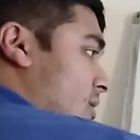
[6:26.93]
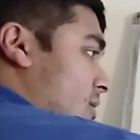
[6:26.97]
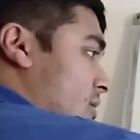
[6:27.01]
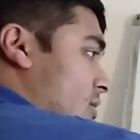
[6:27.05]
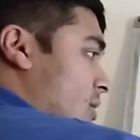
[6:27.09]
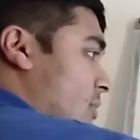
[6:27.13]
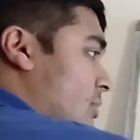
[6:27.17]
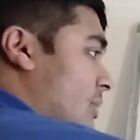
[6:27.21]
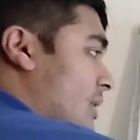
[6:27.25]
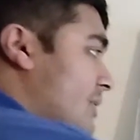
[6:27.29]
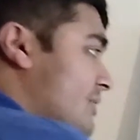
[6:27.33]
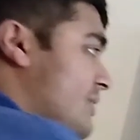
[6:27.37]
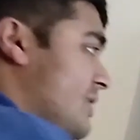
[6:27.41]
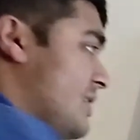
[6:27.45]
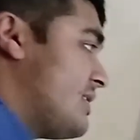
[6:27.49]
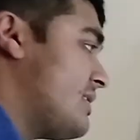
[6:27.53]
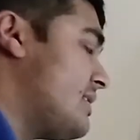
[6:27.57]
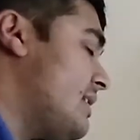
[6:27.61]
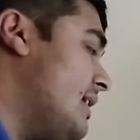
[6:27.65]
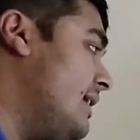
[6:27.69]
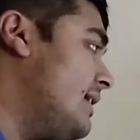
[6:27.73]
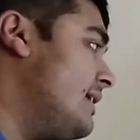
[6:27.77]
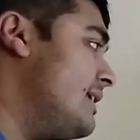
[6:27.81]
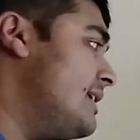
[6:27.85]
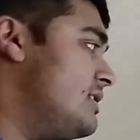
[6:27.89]
So what I've just
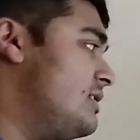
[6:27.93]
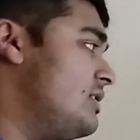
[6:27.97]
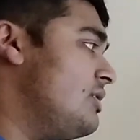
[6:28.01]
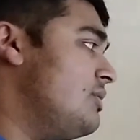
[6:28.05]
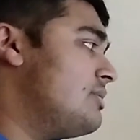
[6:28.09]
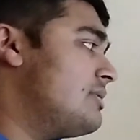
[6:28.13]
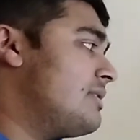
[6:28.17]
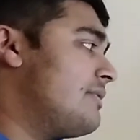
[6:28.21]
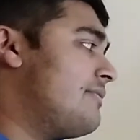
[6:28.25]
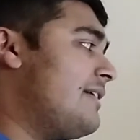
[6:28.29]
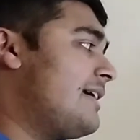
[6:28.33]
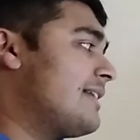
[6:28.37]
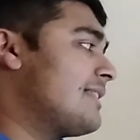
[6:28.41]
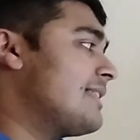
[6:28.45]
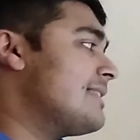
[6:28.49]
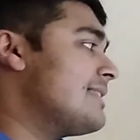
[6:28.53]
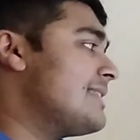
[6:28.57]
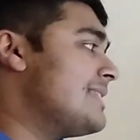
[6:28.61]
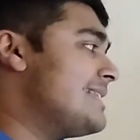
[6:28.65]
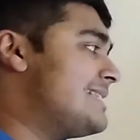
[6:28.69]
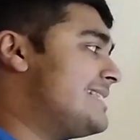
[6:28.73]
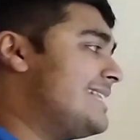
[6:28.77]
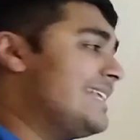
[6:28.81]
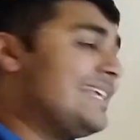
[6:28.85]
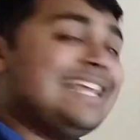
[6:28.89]
done is use the fact that
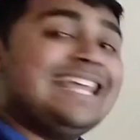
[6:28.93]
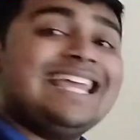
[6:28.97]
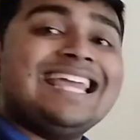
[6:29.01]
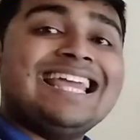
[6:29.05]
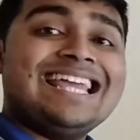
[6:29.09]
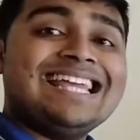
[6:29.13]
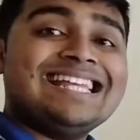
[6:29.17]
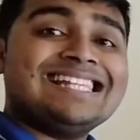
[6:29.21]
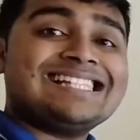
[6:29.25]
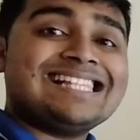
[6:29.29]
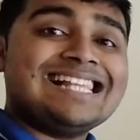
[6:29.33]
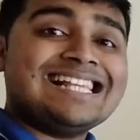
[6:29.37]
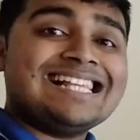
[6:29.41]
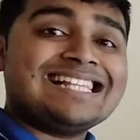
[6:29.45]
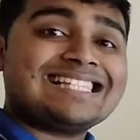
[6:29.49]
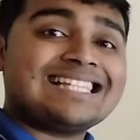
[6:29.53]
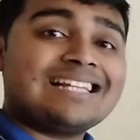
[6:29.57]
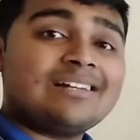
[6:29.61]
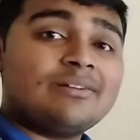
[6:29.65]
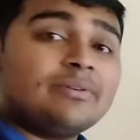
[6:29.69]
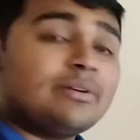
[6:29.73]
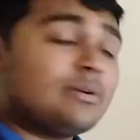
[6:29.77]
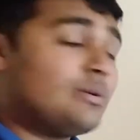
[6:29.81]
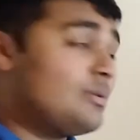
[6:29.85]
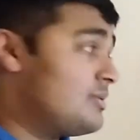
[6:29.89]
this thing here is less
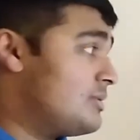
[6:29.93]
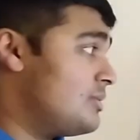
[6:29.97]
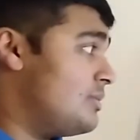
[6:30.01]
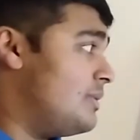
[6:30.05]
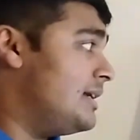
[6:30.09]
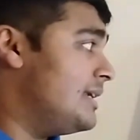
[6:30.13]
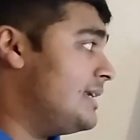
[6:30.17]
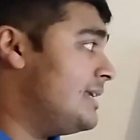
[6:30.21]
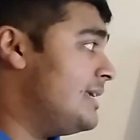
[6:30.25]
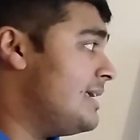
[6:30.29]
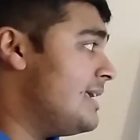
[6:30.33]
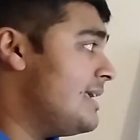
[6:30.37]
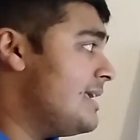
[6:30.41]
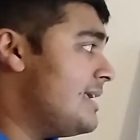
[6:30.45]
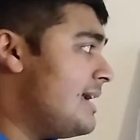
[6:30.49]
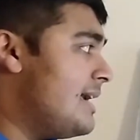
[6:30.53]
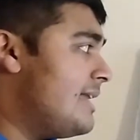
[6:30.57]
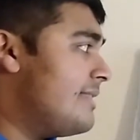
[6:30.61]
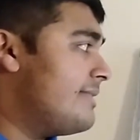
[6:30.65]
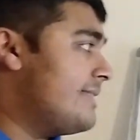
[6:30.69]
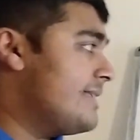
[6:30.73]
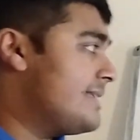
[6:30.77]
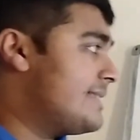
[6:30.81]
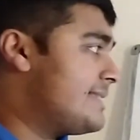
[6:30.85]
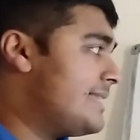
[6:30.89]
than or equal to 1,
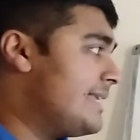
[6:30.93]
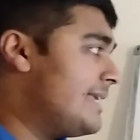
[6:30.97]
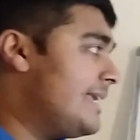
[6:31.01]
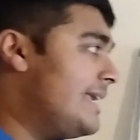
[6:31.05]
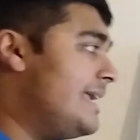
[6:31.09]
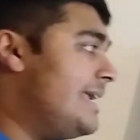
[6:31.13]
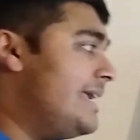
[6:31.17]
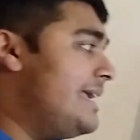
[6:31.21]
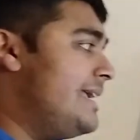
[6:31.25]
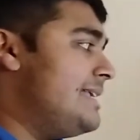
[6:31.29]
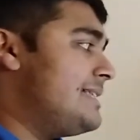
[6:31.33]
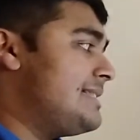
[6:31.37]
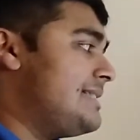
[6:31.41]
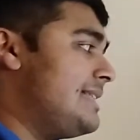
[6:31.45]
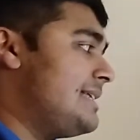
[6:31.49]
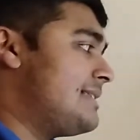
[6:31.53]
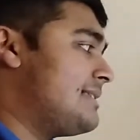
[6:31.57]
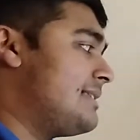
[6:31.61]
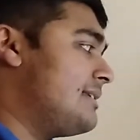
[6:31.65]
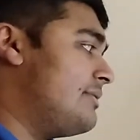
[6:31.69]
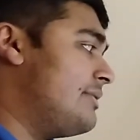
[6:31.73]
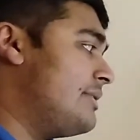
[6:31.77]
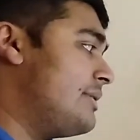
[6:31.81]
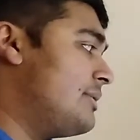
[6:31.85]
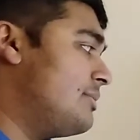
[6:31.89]
and this thing here is less
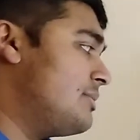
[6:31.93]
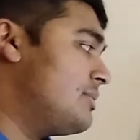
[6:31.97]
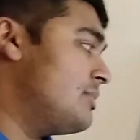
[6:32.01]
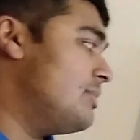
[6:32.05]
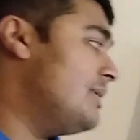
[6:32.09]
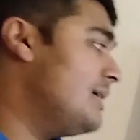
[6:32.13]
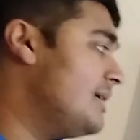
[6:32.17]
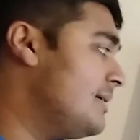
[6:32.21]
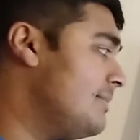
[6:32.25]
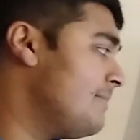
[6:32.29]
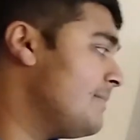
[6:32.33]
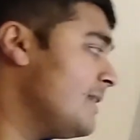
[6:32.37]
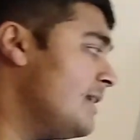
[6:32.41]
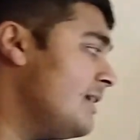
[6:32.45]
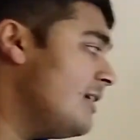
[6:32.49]
than or equal to 1.